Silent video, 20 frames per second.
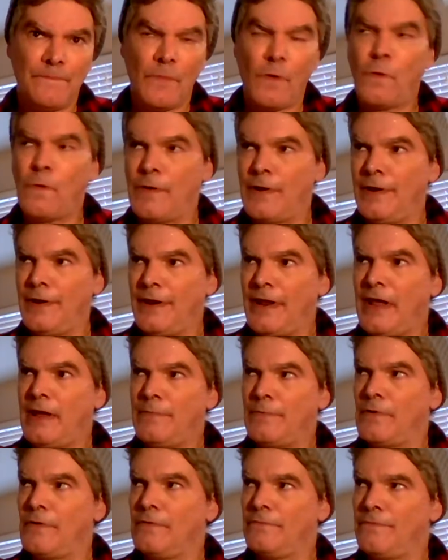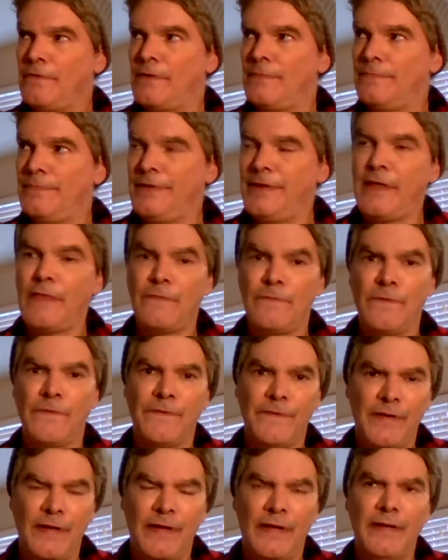or a neighbor from the other
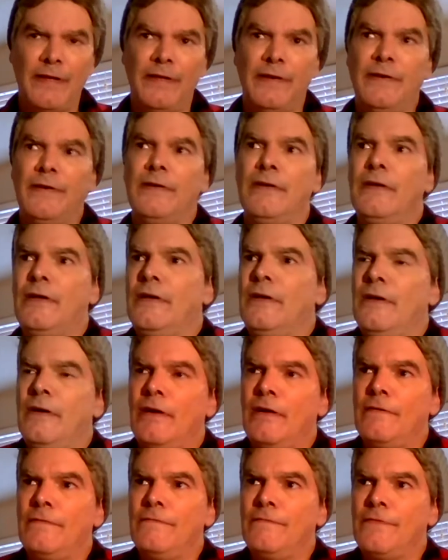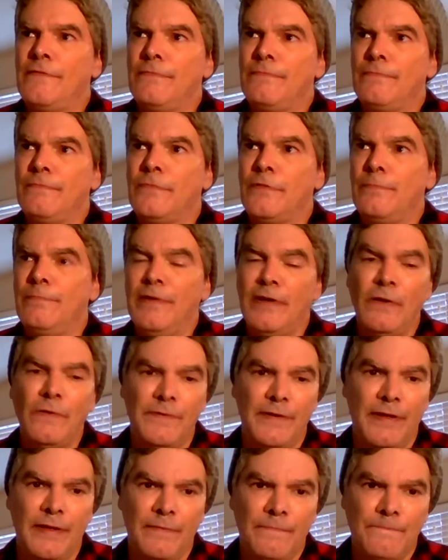side of the
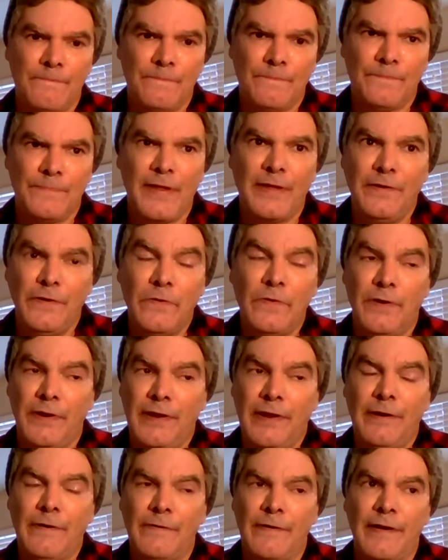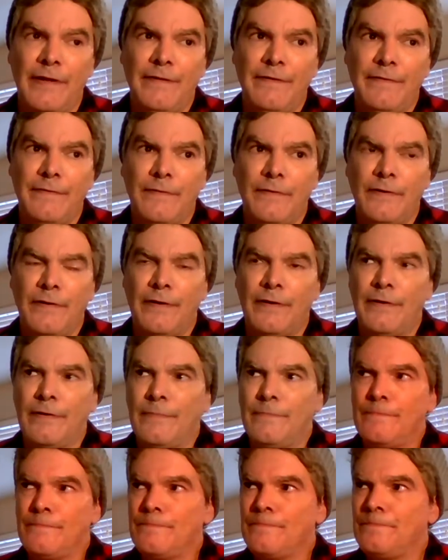building, then you can hear it.
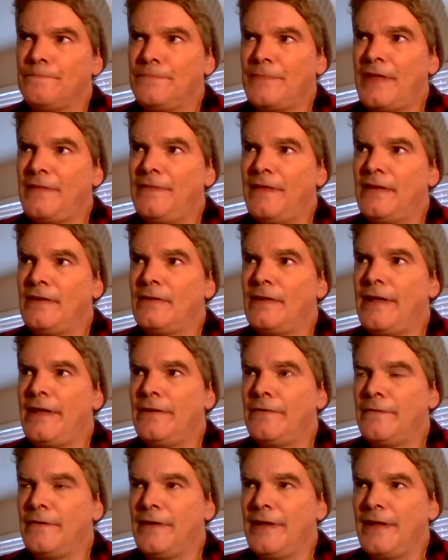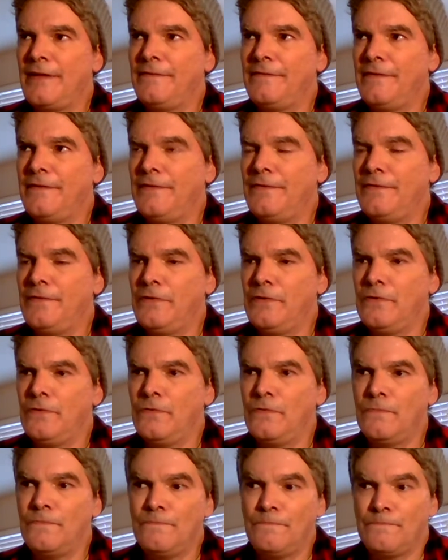And then later it gets
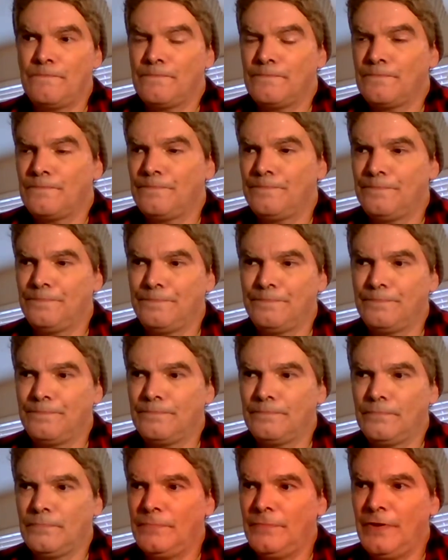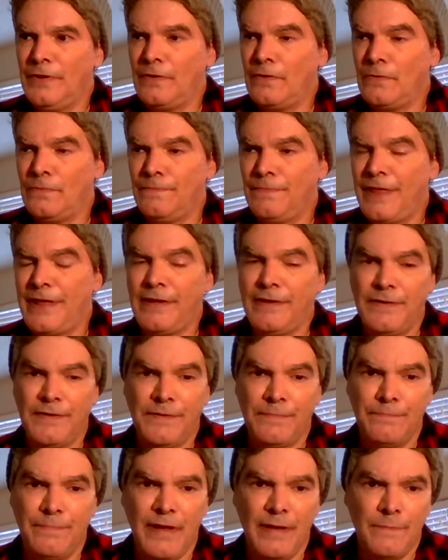into, they can
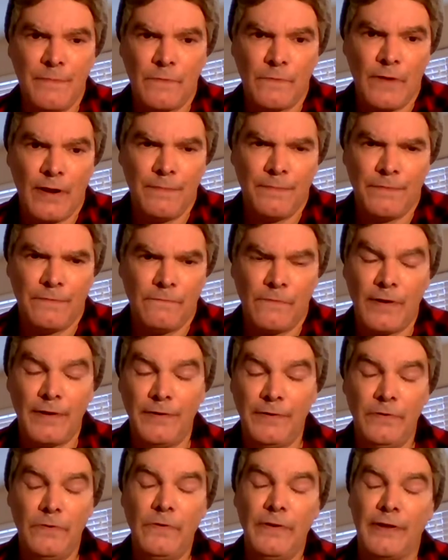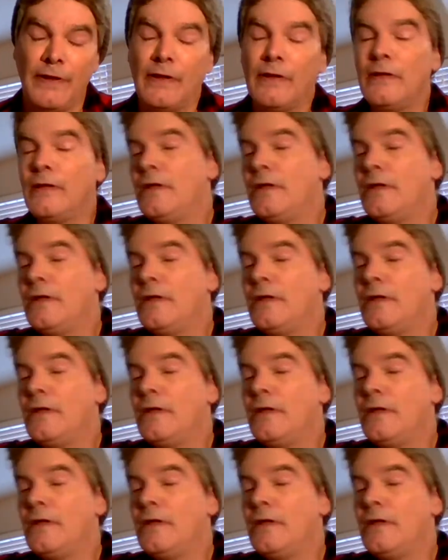just beam it right to you.